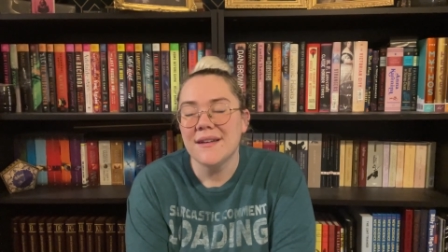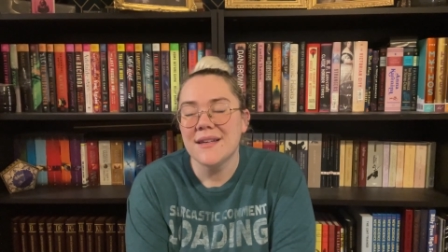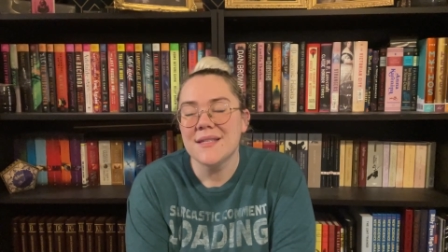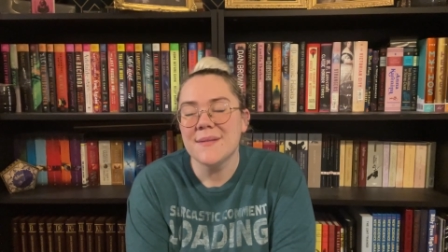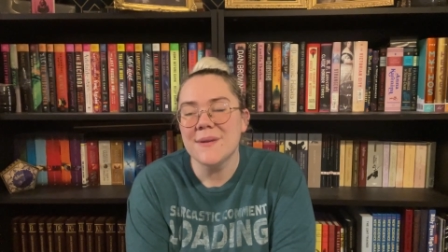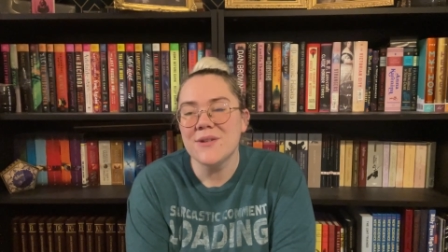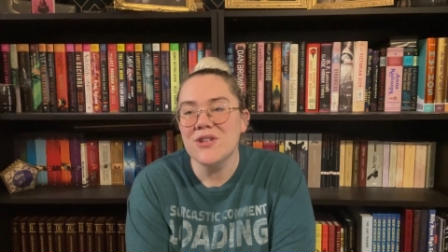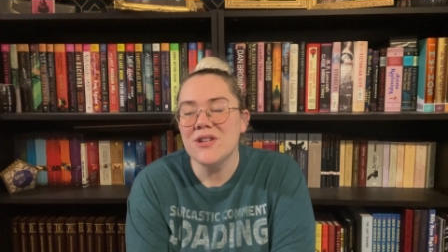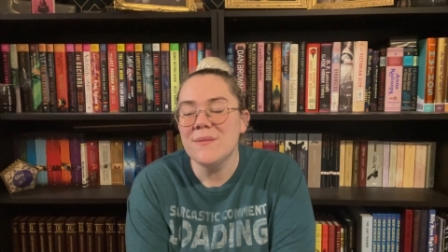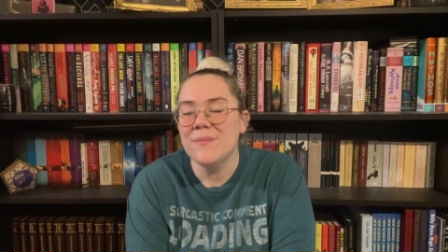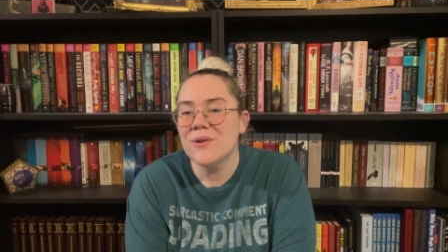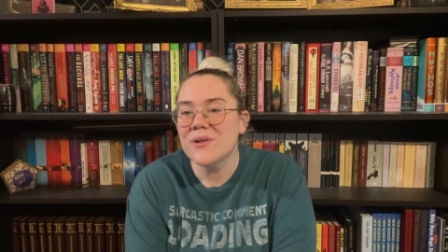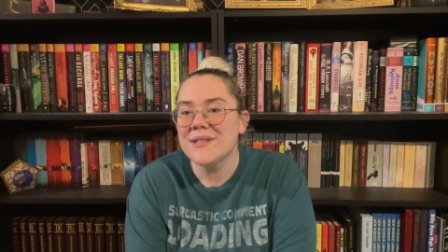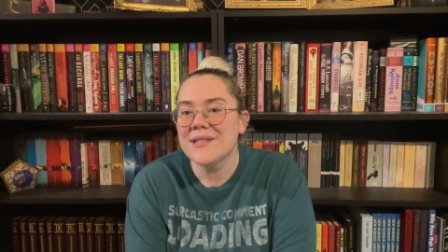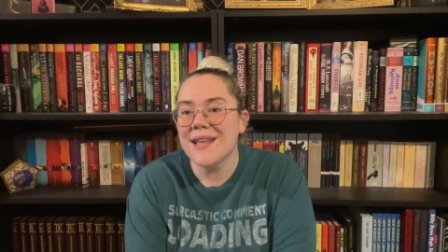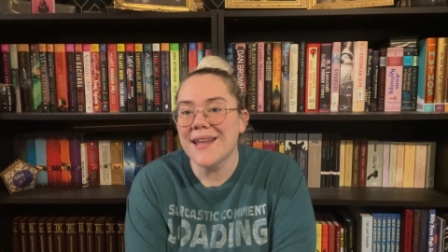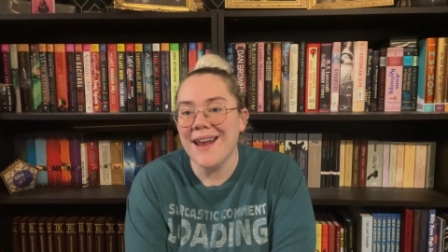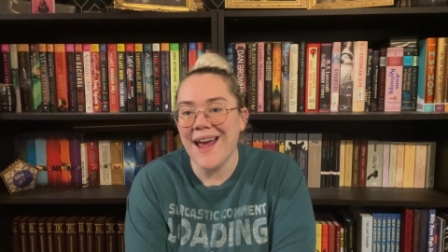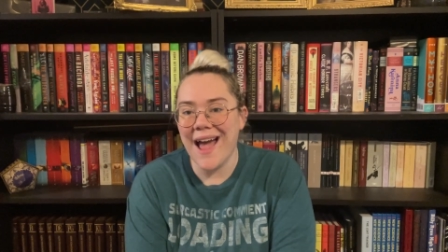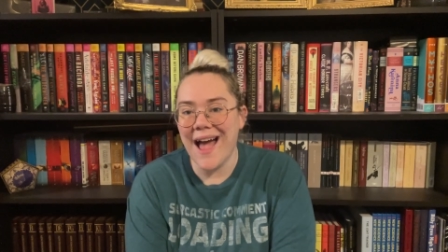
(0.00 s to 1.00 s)
especially books
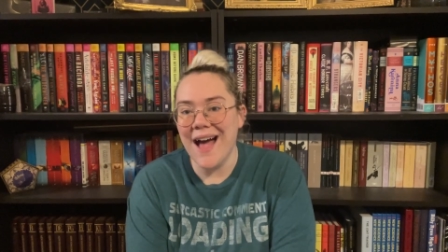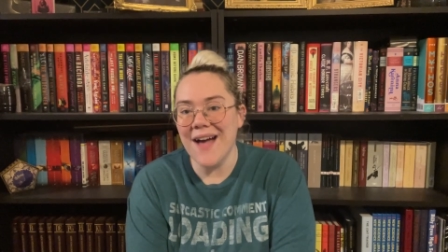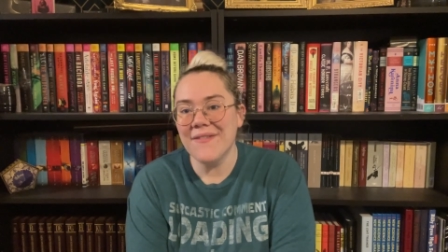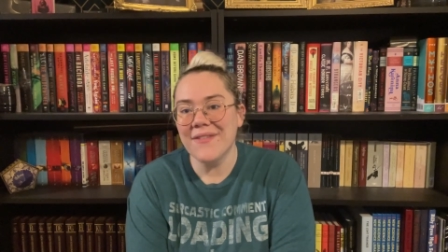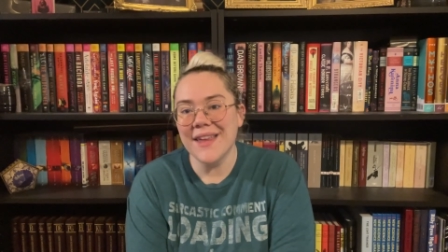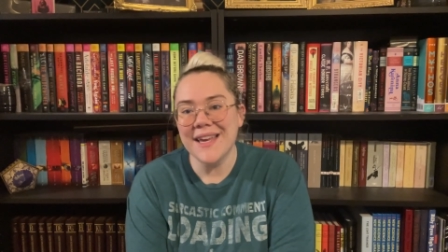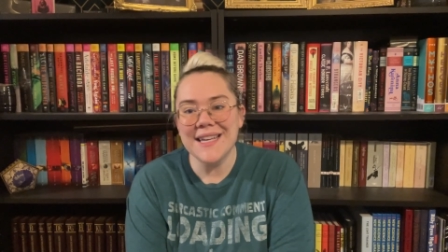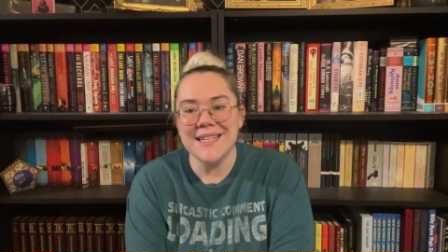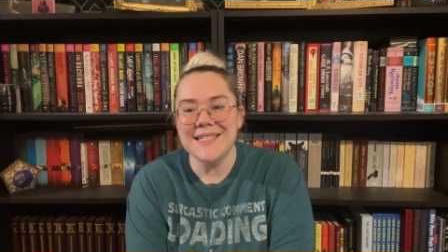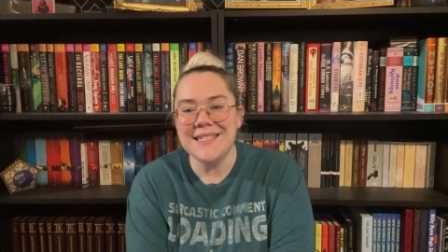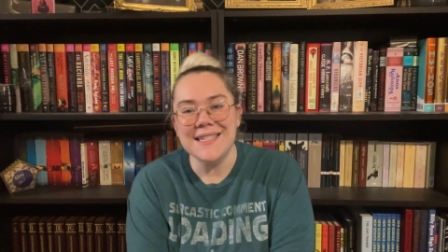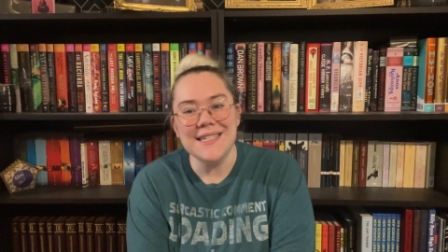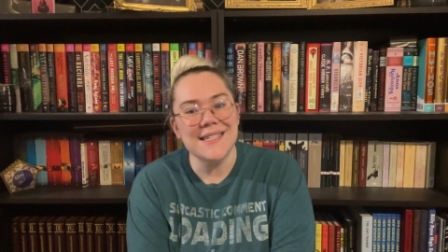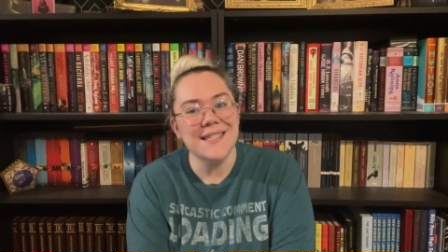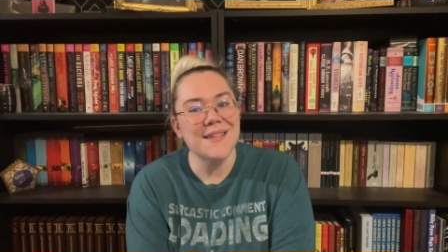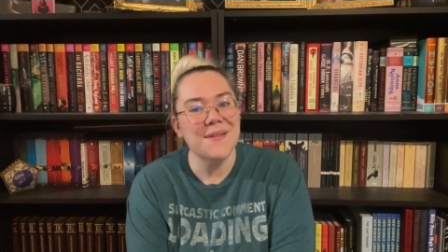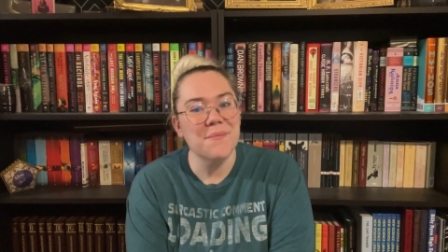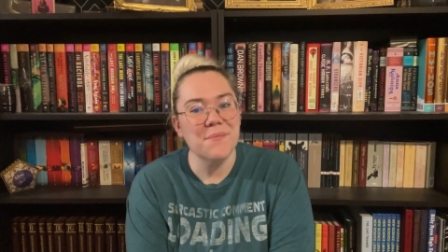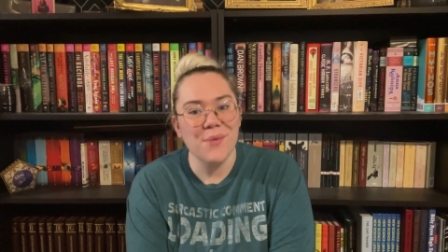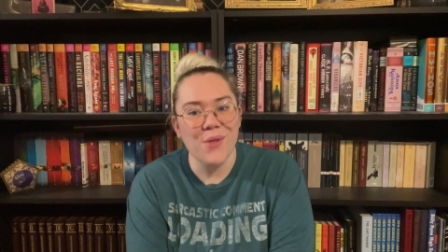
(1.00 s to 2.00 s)
that have like a
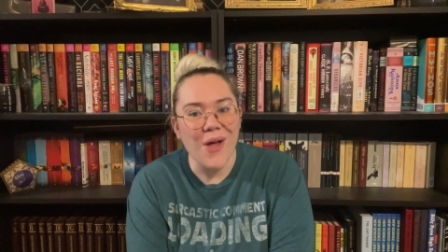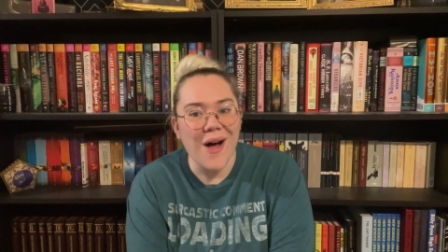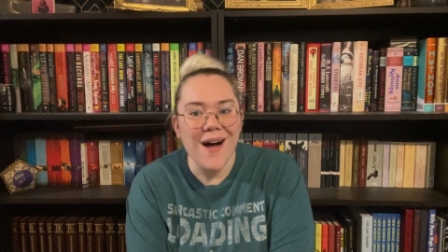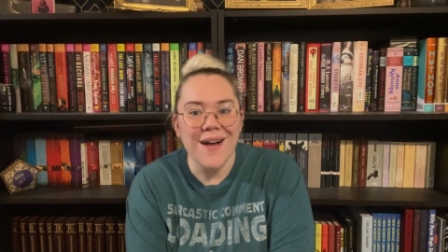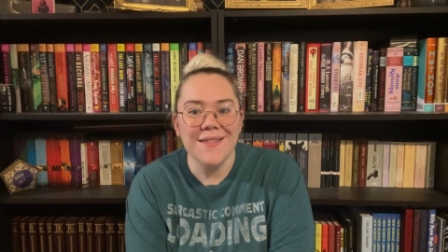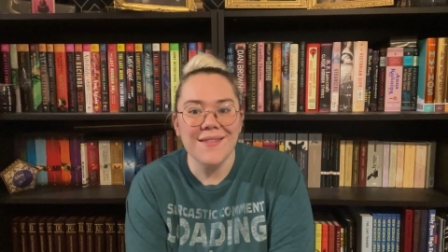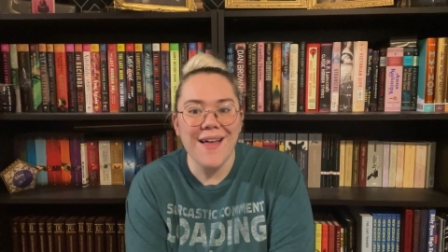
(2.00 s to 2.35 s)
decent plot